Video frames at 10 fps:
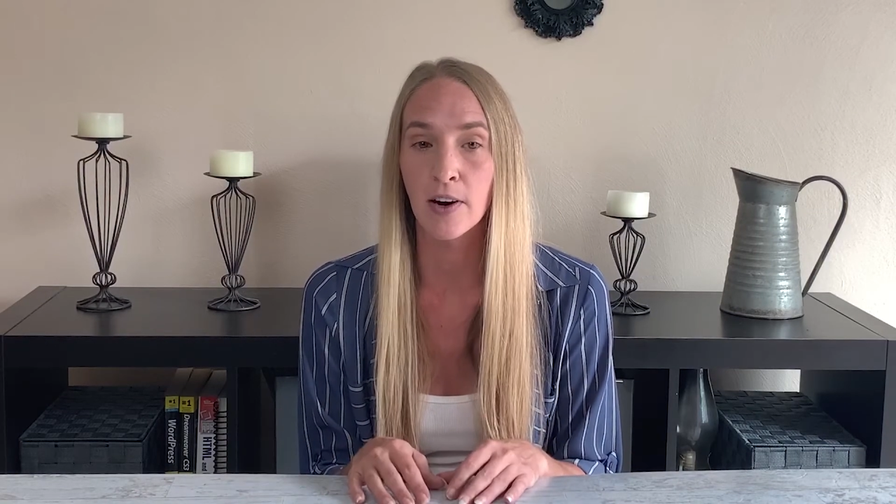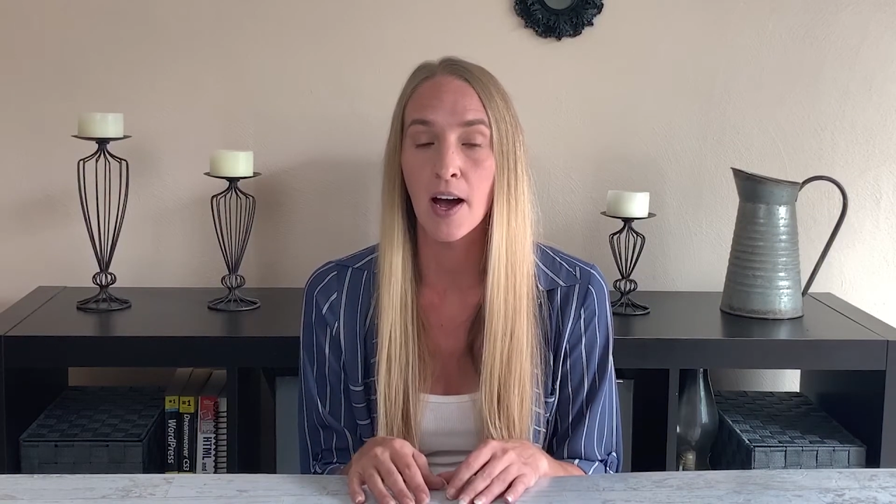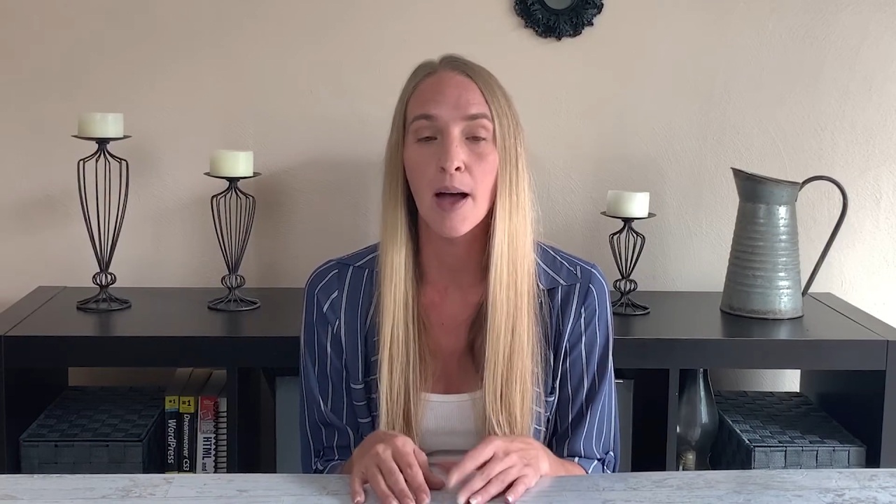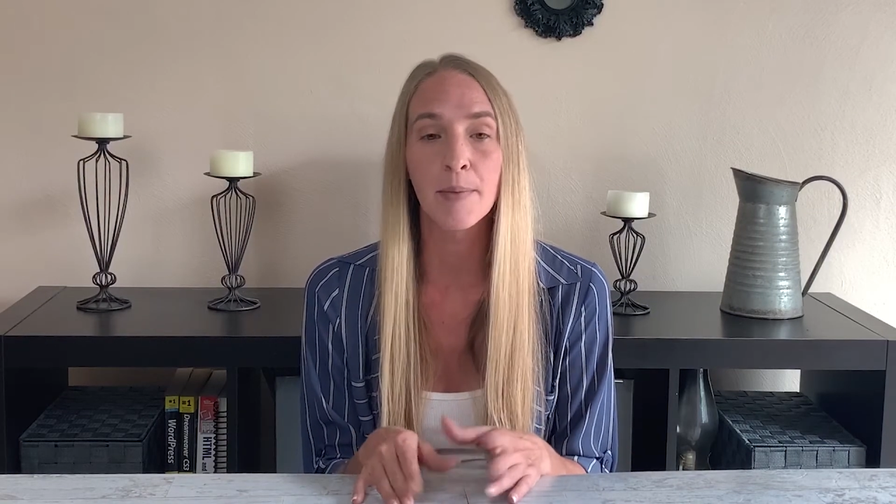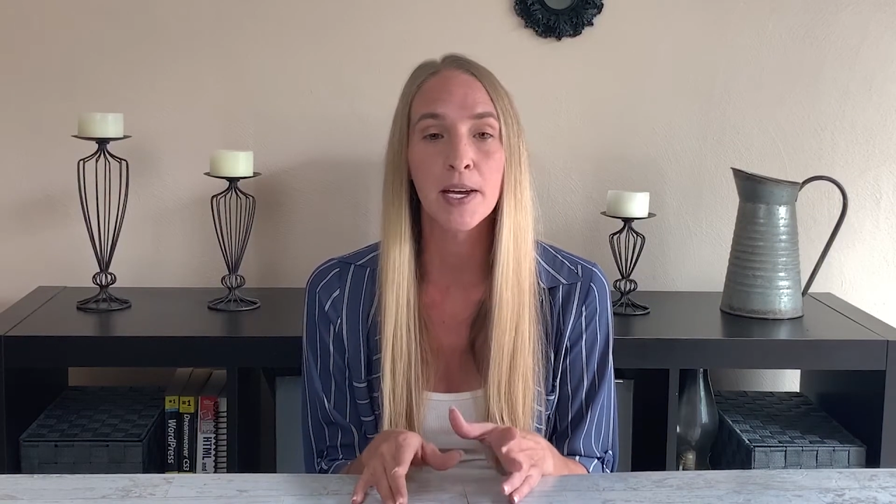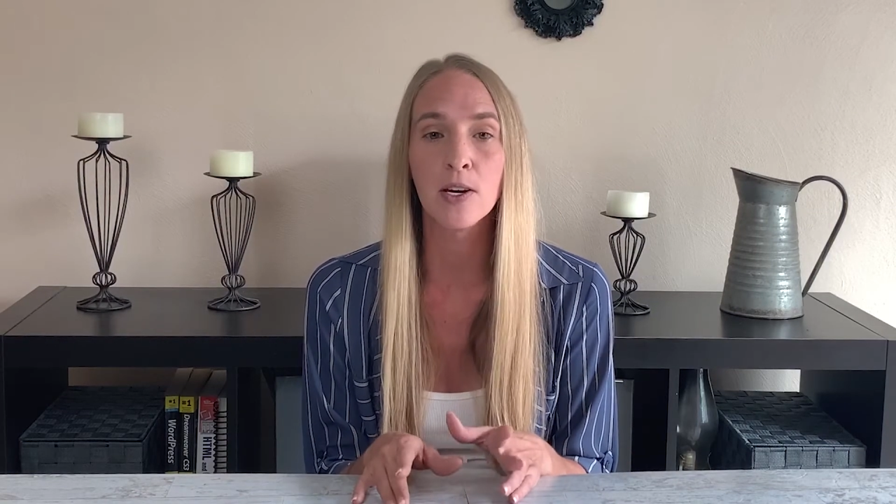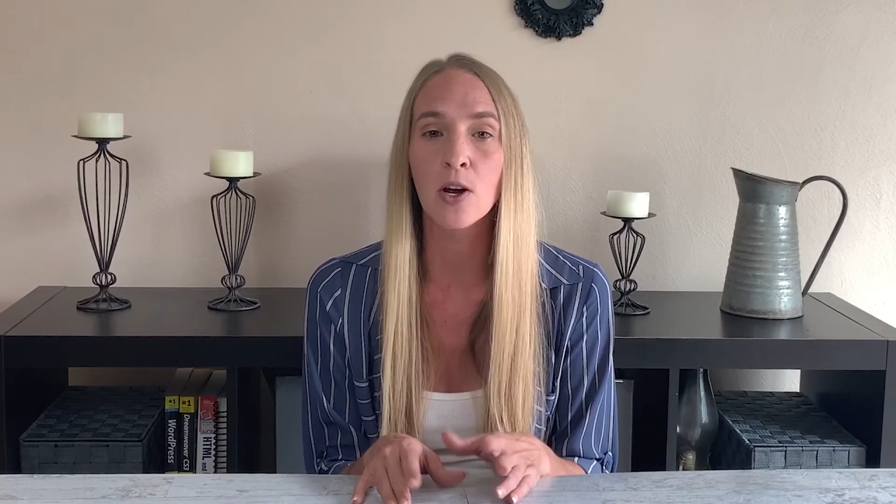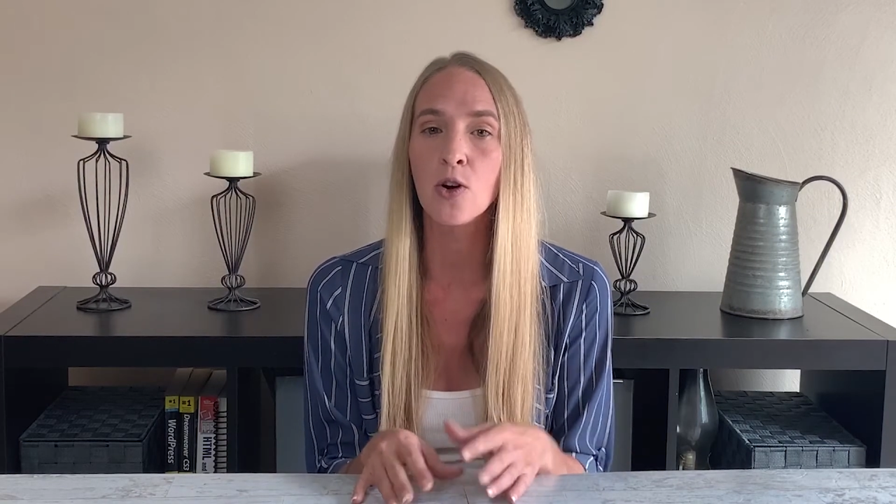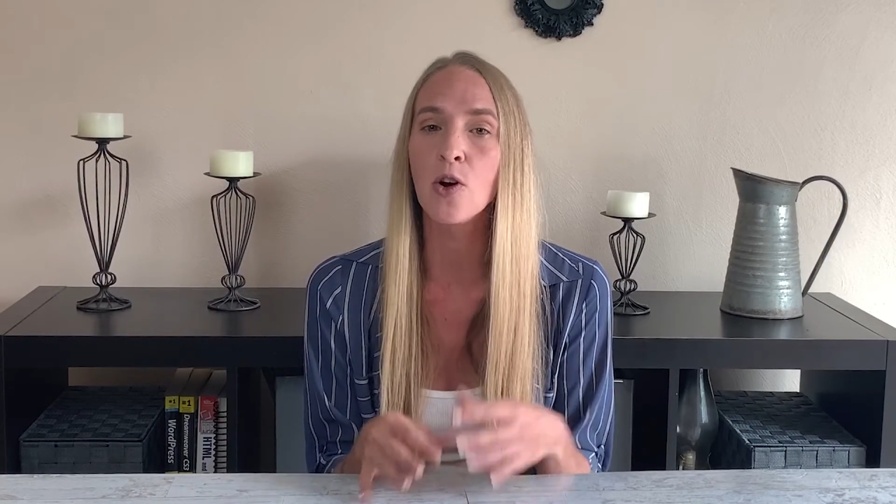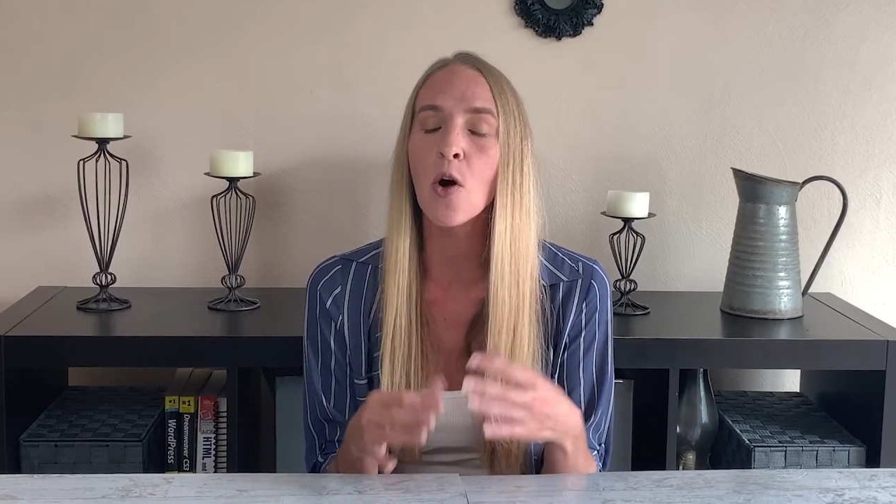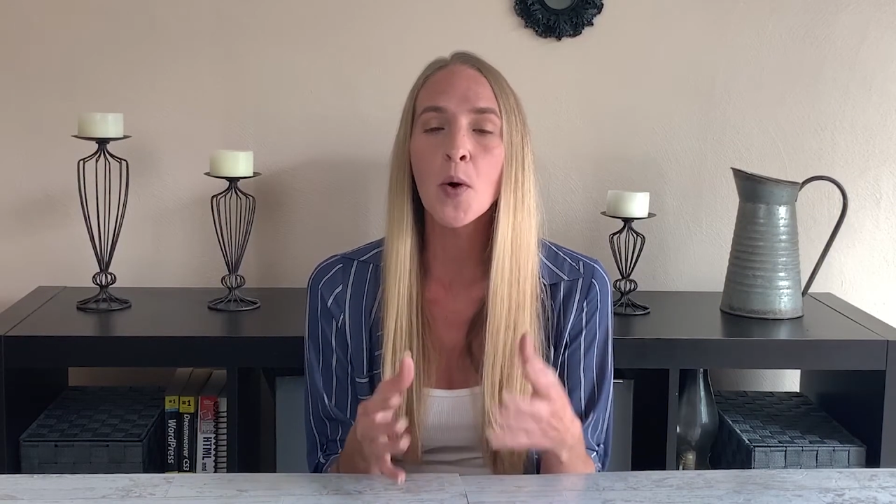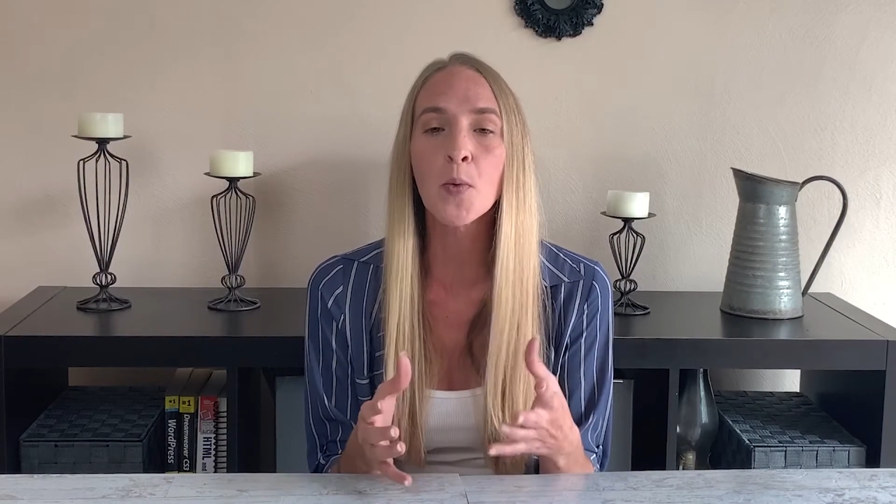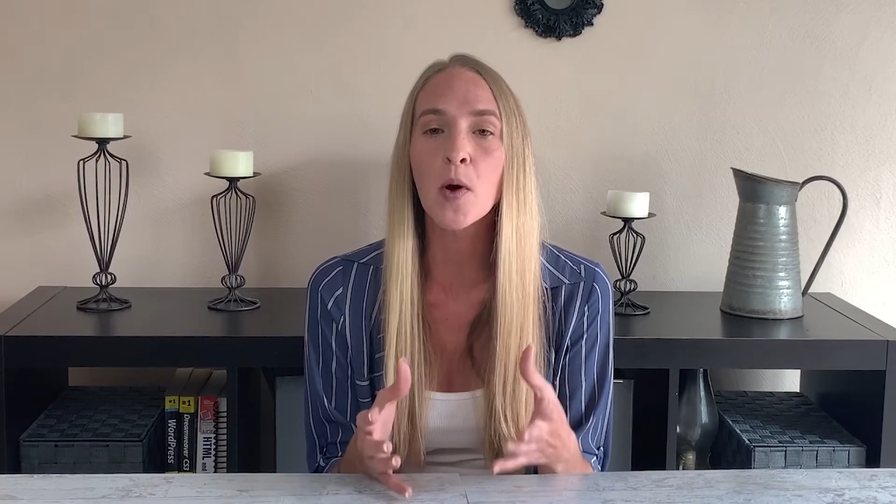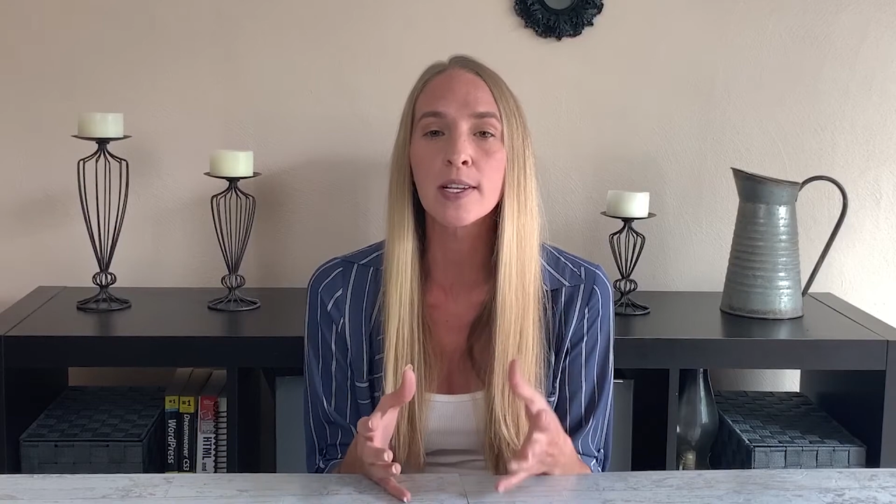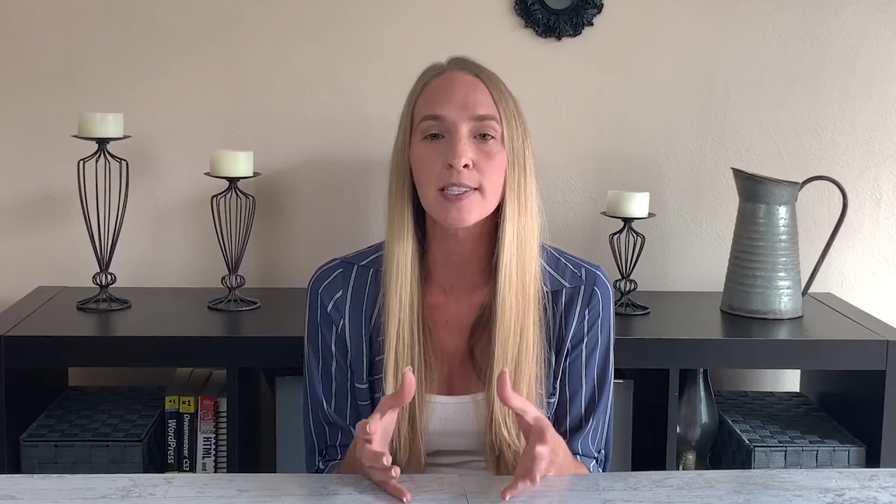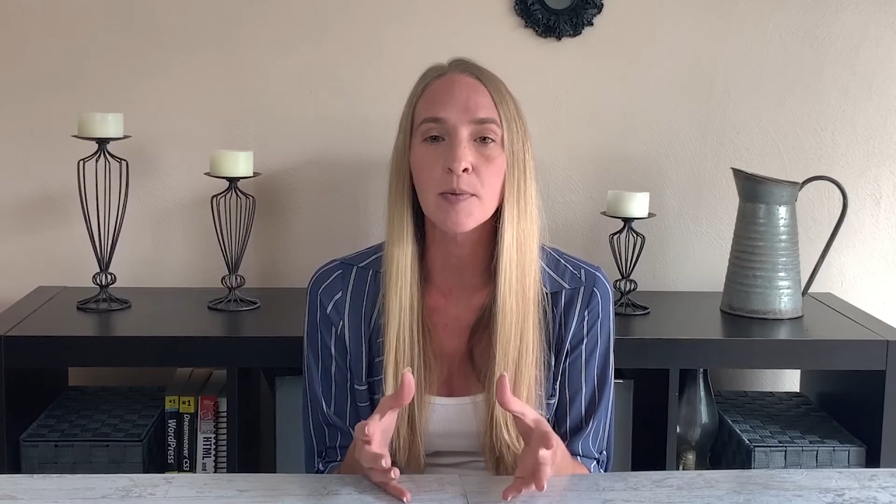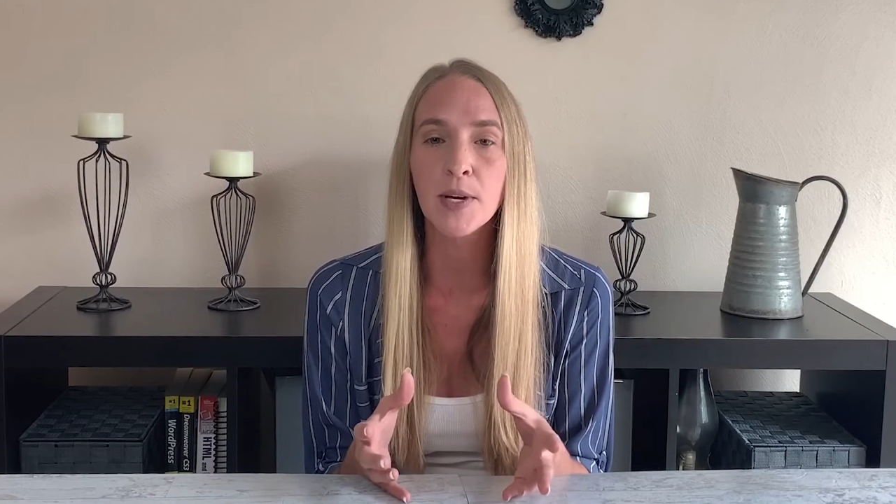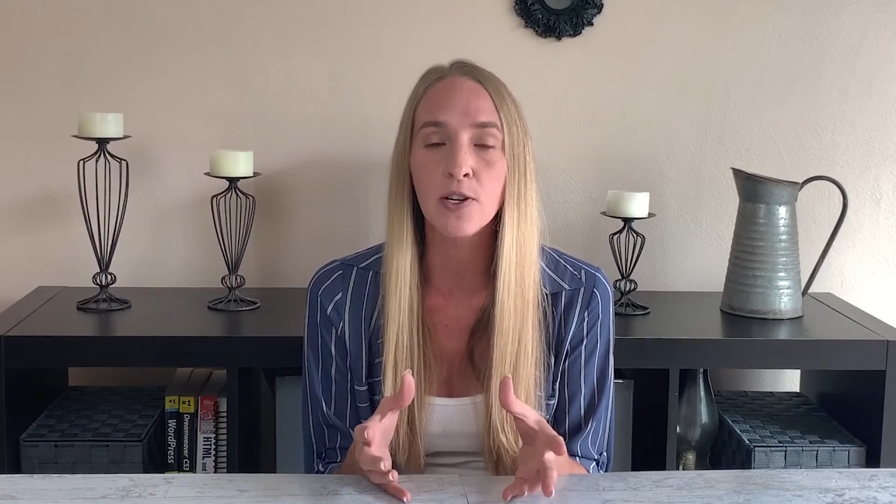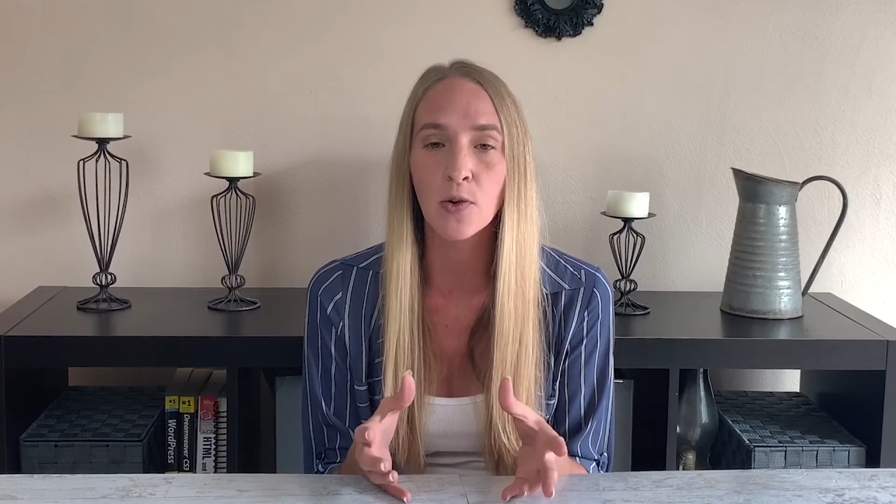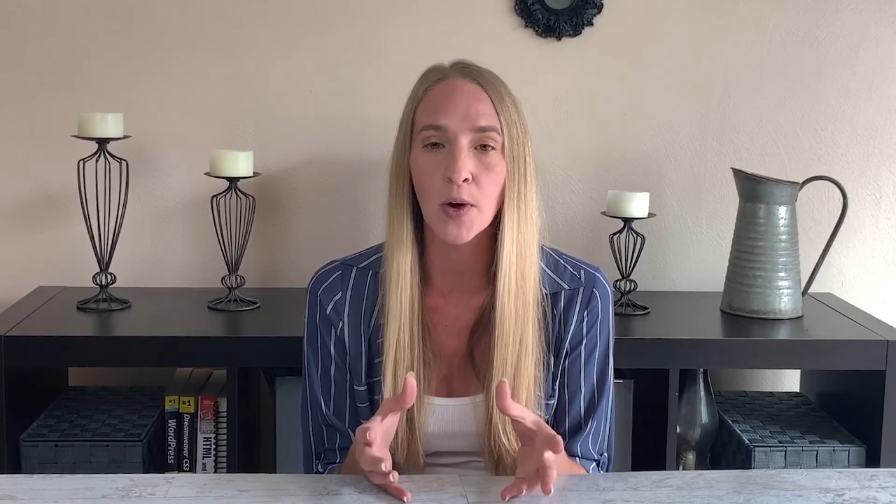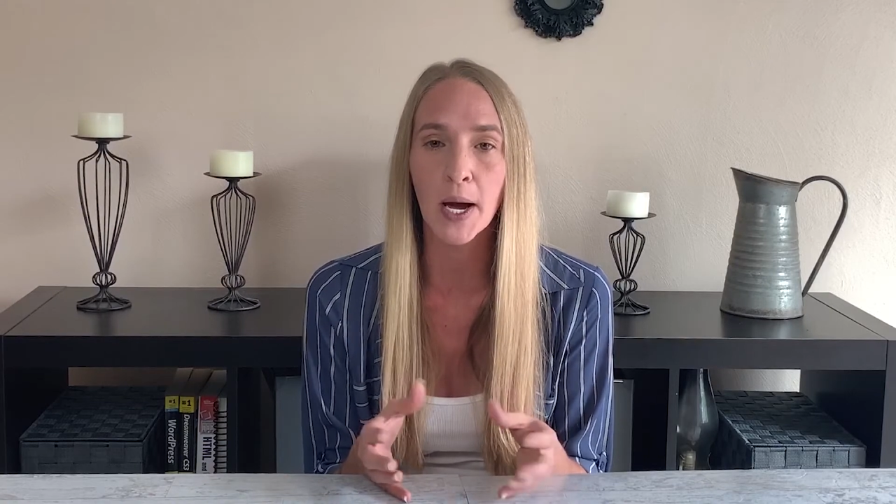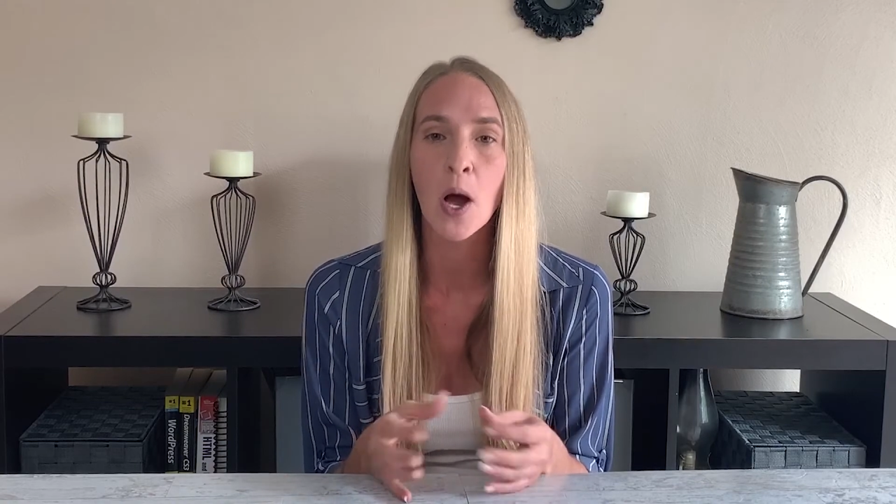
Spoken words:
I mean, no one wants to be doing